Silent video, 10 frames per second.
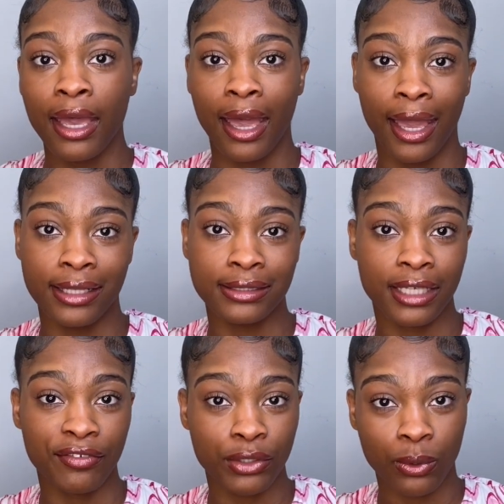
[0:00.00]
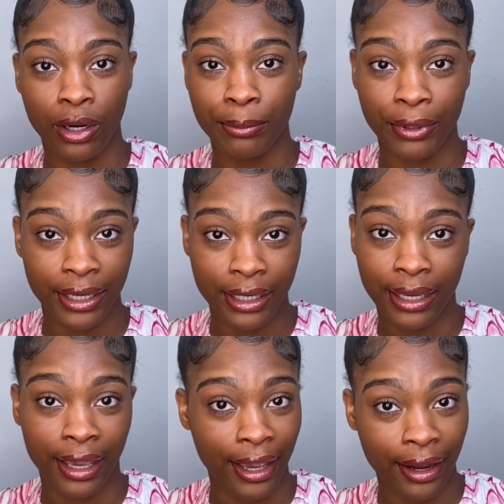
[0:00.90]
And if you are braiding
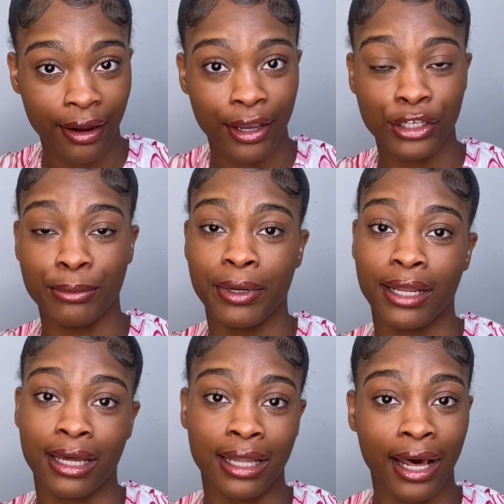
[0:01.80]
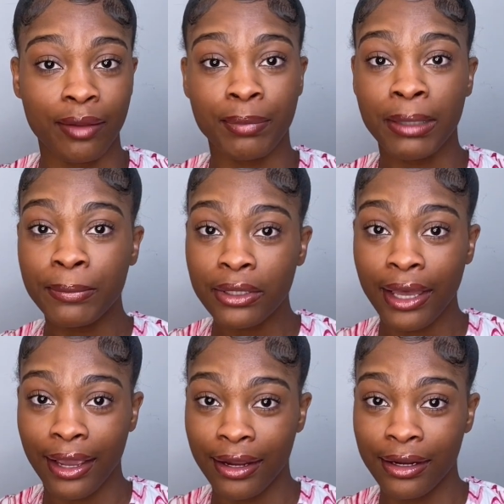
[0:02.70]
hair and you're braiding a lot of
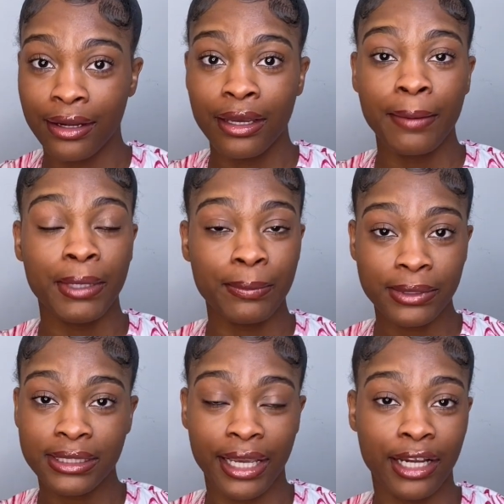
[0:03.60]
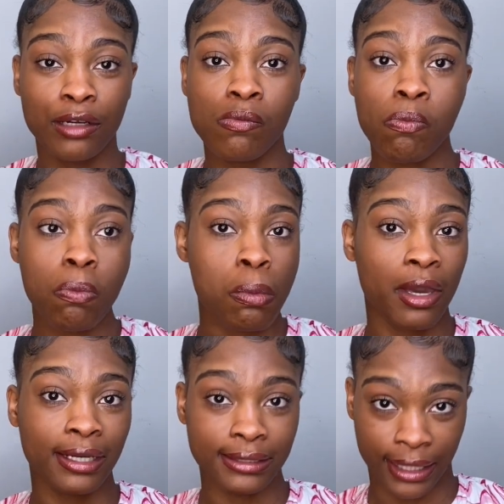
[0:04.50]
people's hair
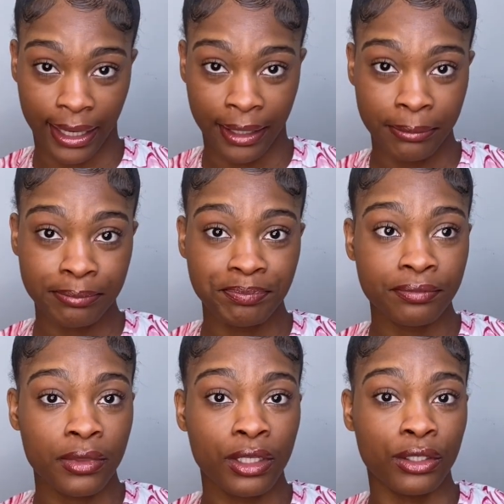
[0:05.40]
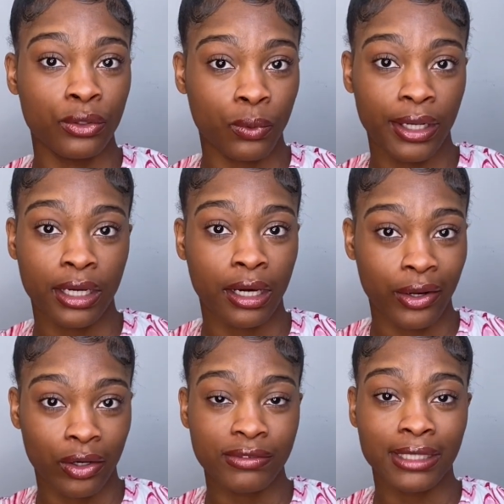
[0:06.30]
a day, you wanna cut
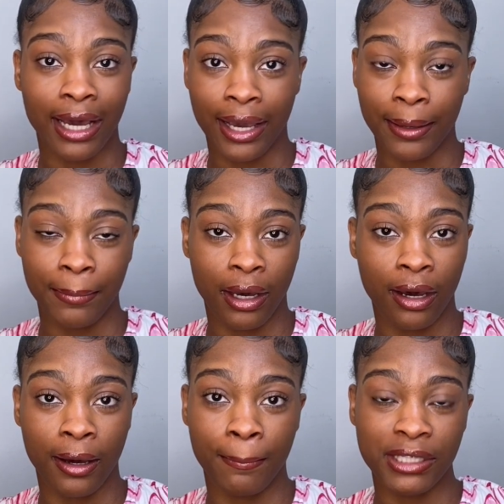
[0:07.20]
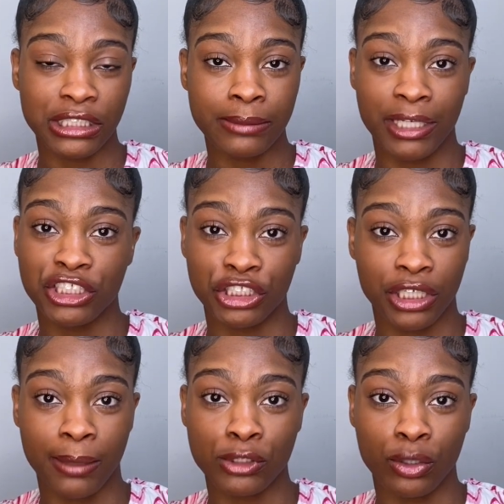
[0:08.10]
off time. It just makes your
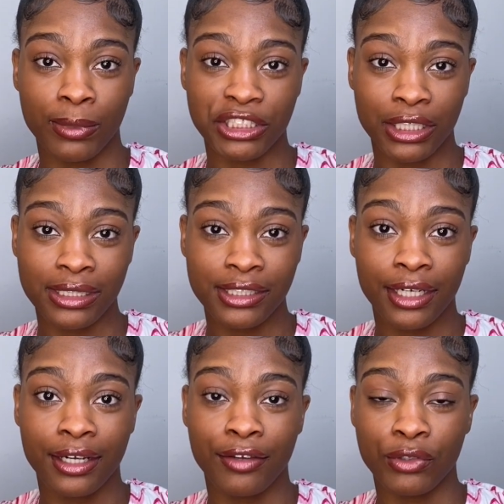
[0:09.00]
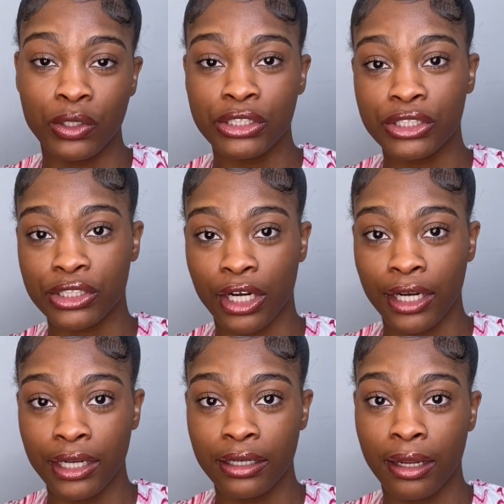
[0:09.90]
job so much easier. If you could
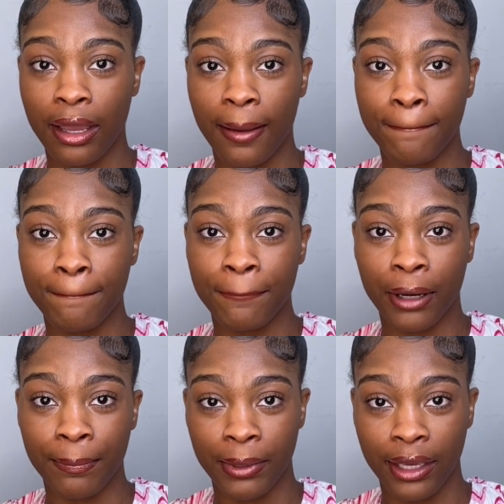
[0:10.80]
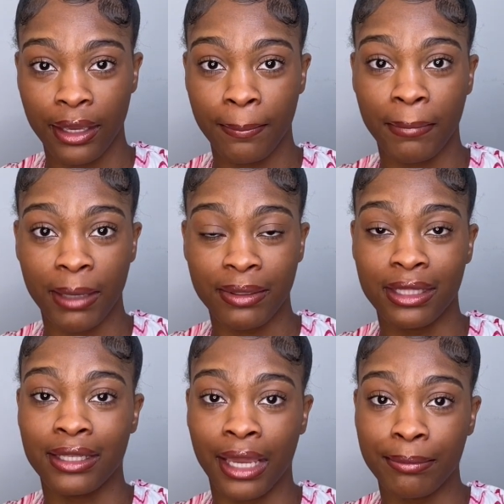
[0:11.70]
start prepping maybe the
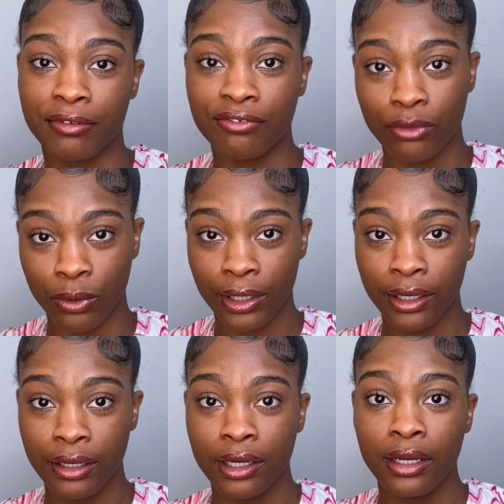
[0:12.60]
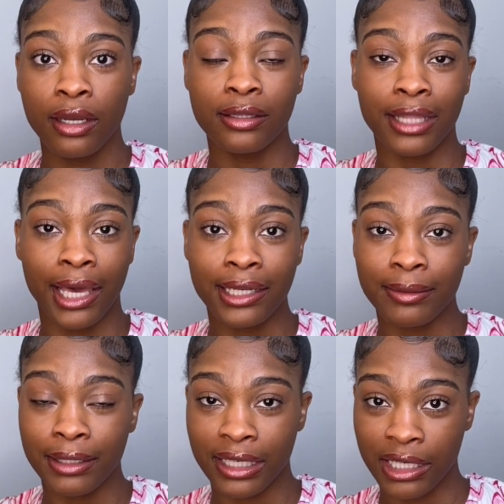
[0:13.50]
night before,
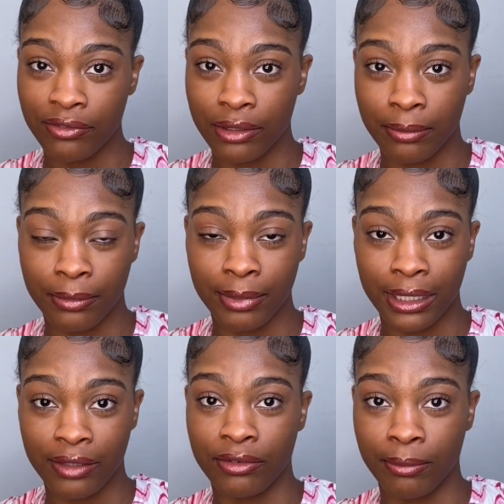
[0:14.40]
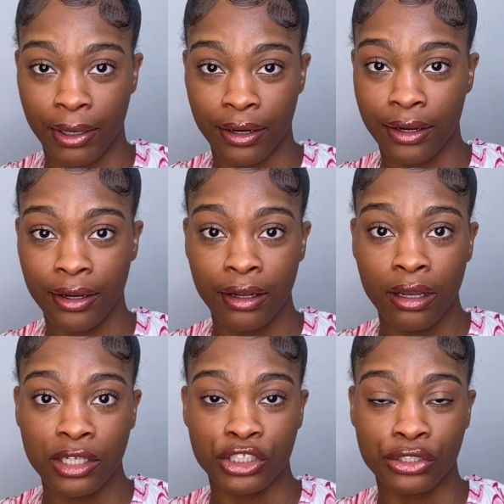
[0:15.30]
that be even better,
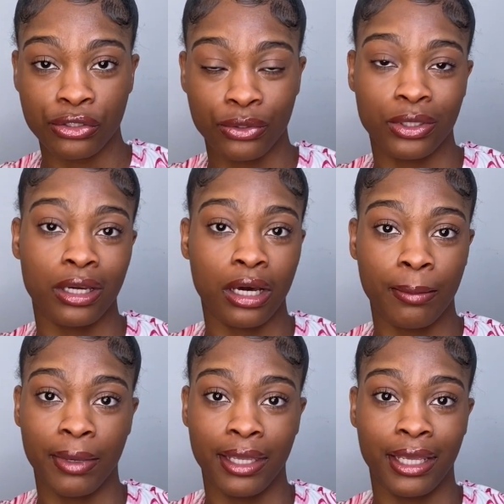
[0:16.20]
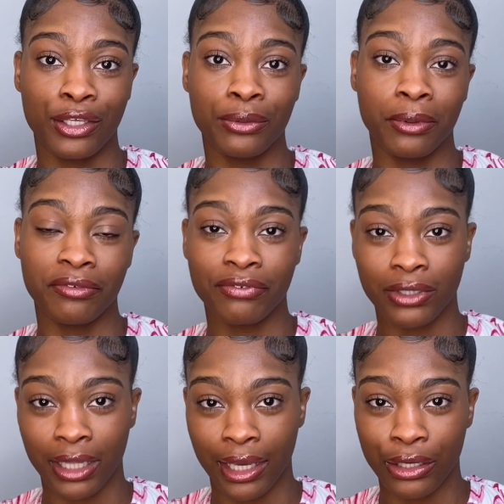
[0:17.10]
just so you can come in and you won't feel
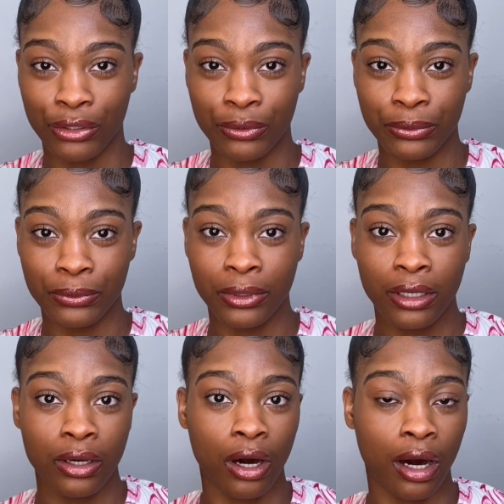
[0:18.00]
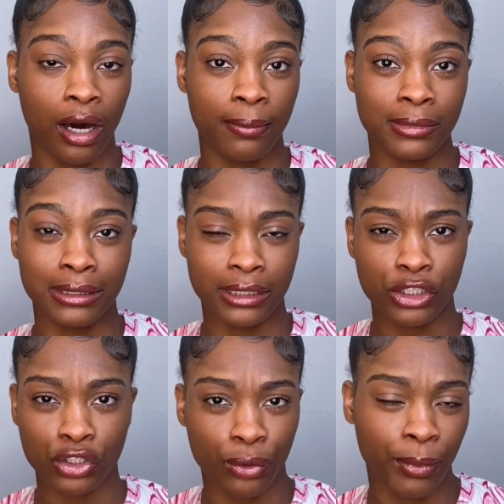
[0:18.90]
like you did
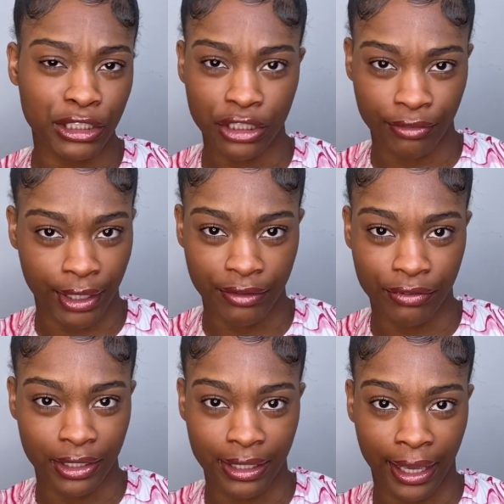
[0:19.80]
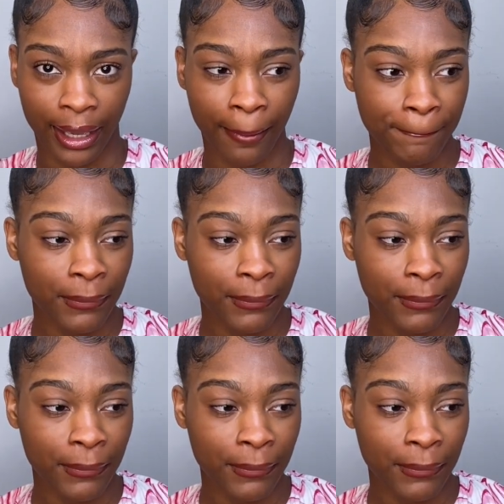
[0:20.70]
so much already for the day.